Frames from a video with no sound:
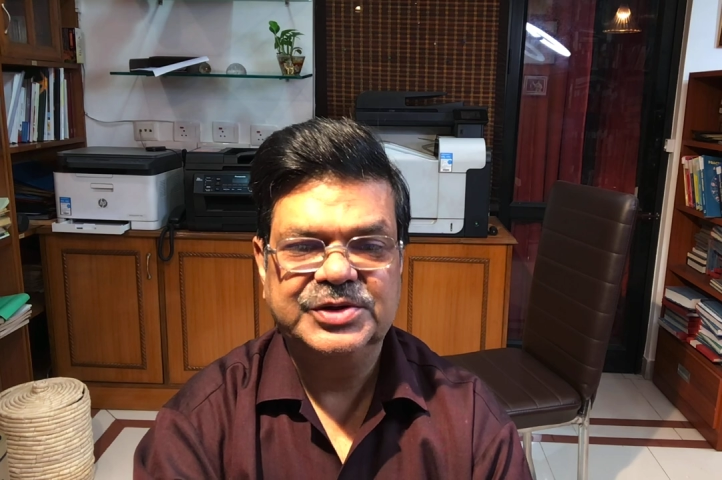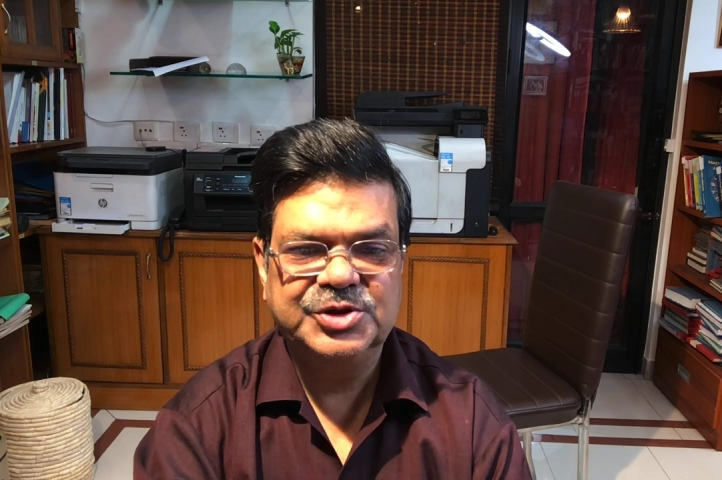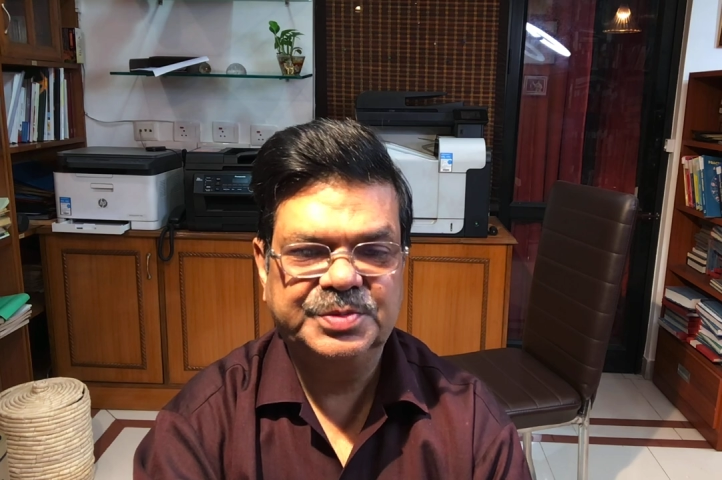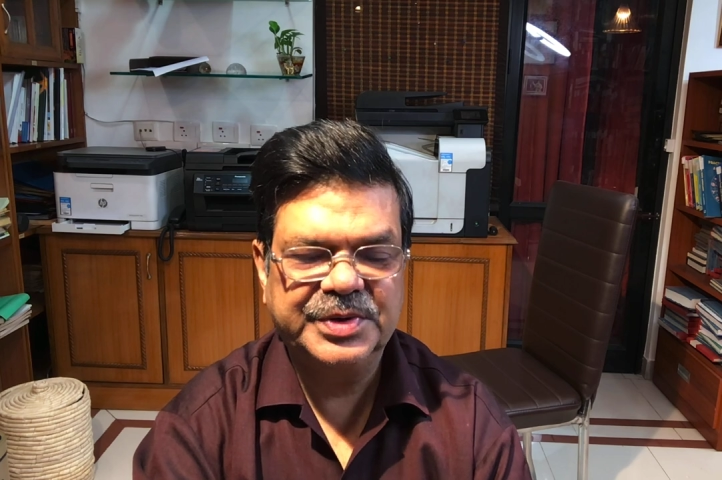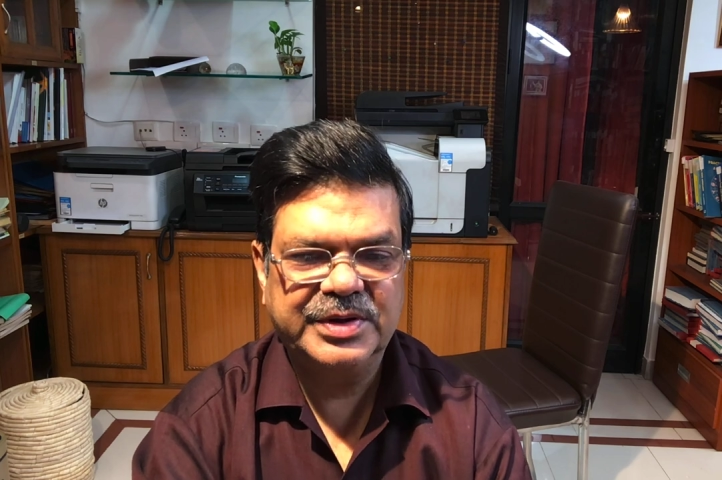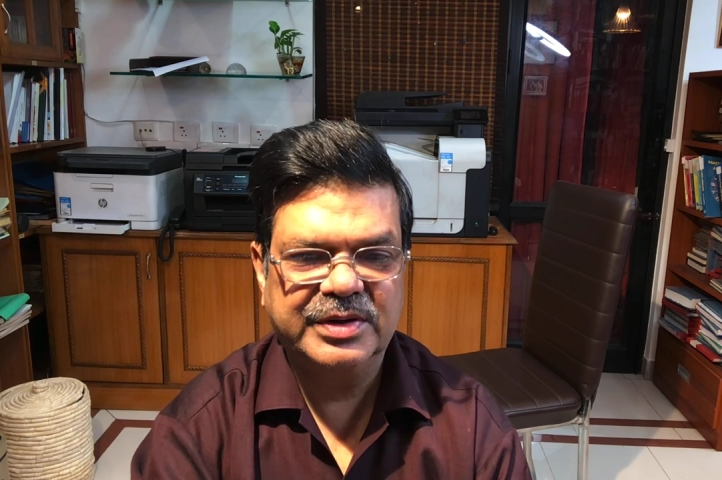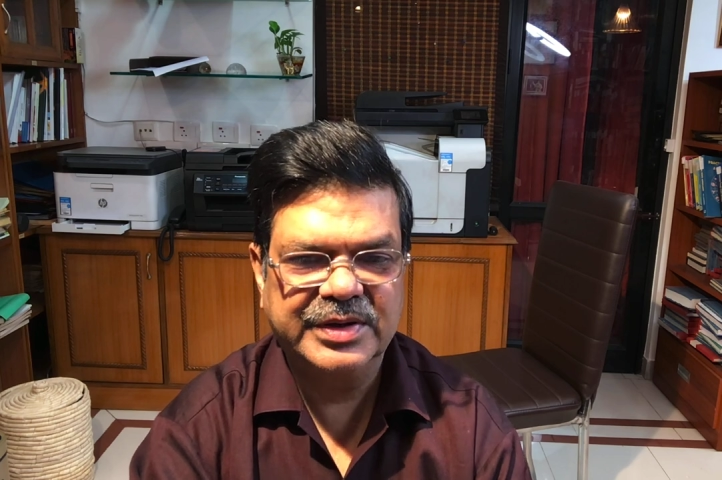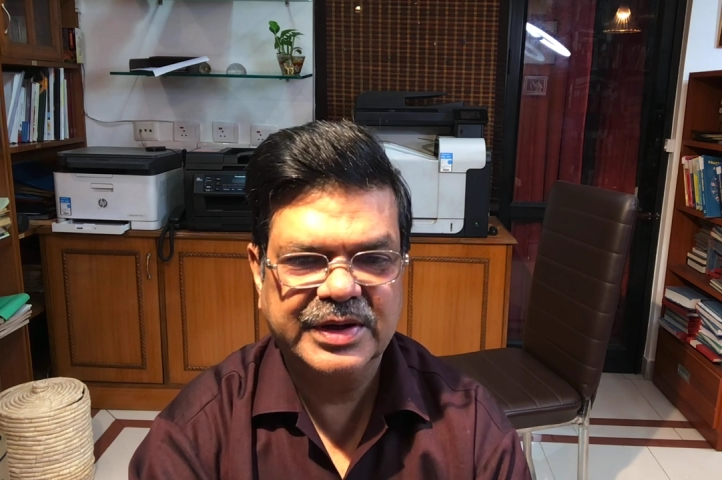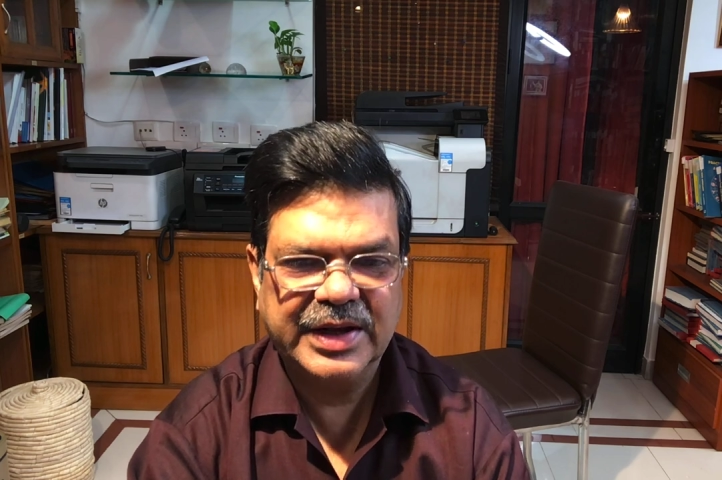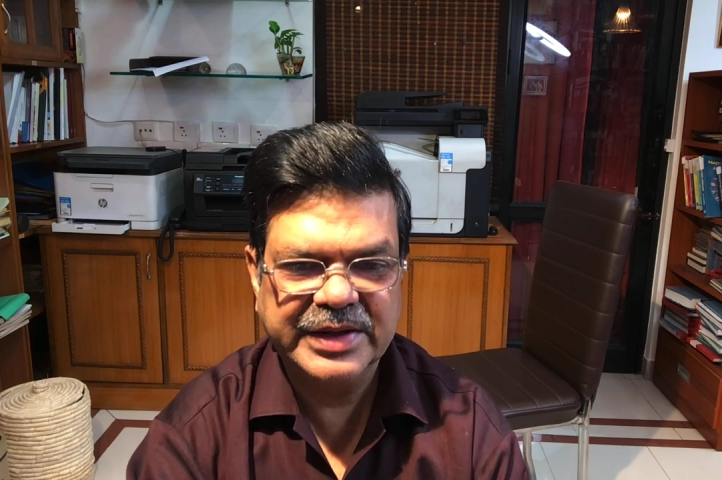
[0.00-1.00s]
Jupiter
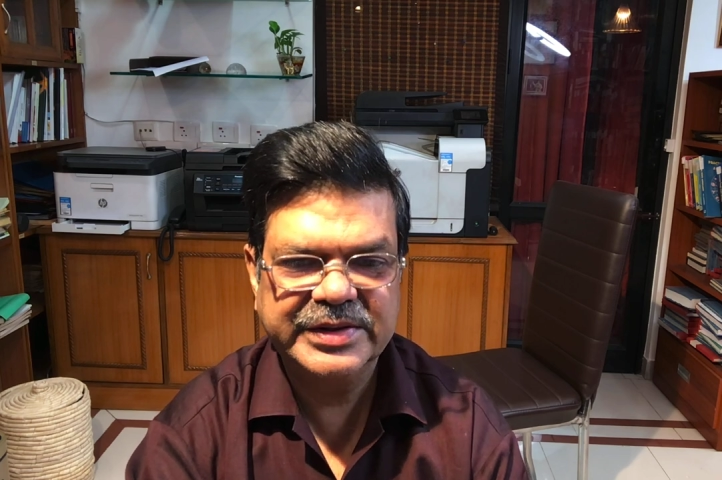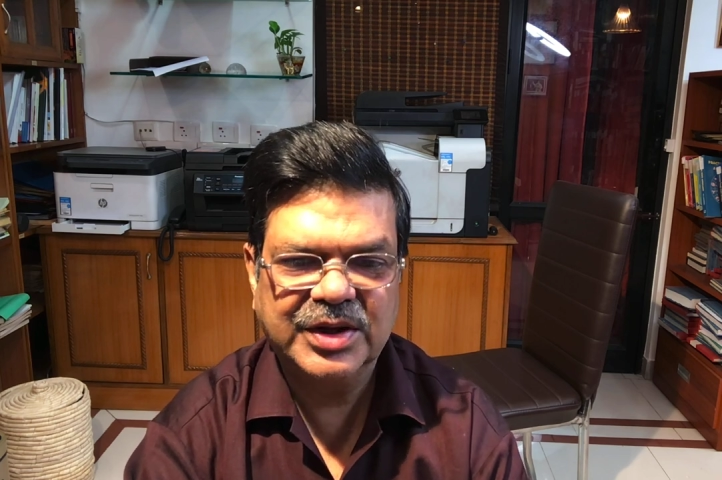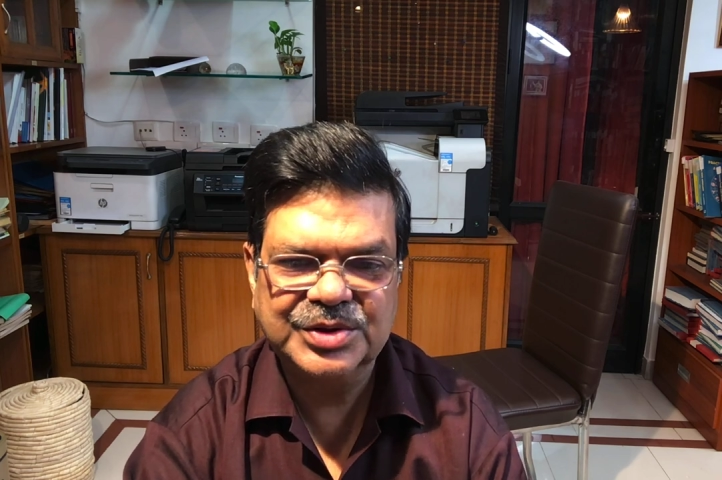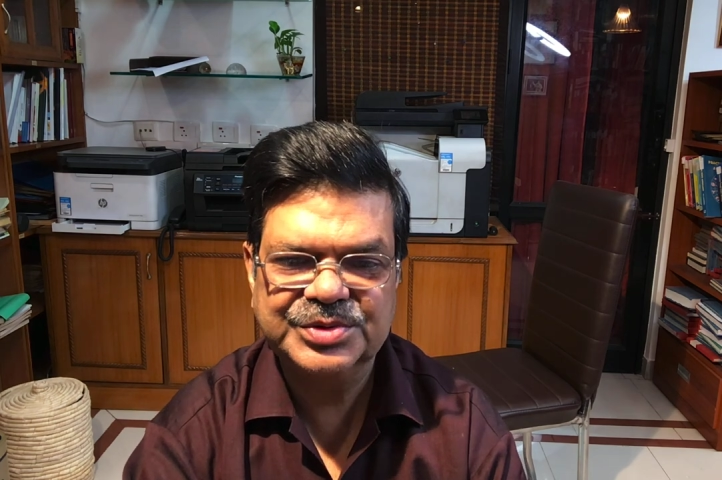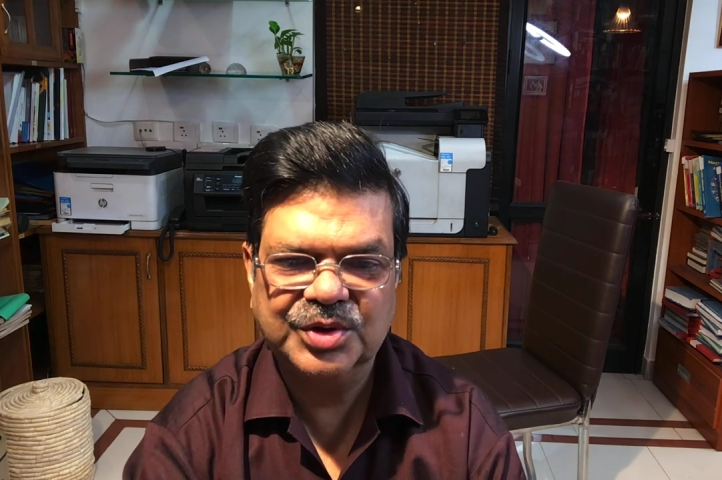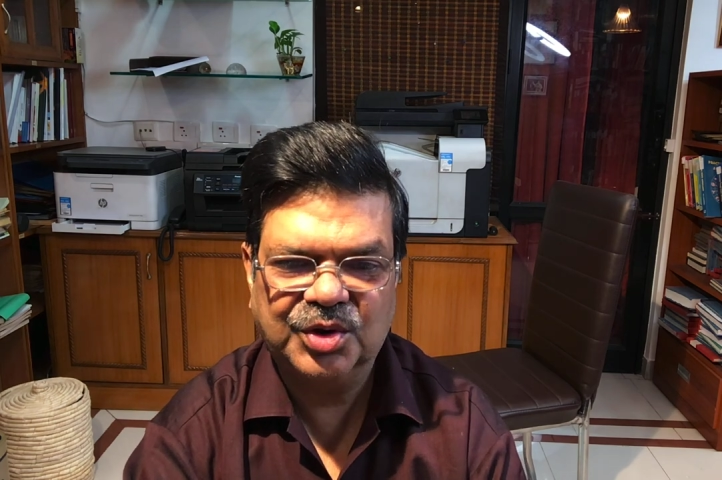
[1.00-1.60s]
in the ninth house will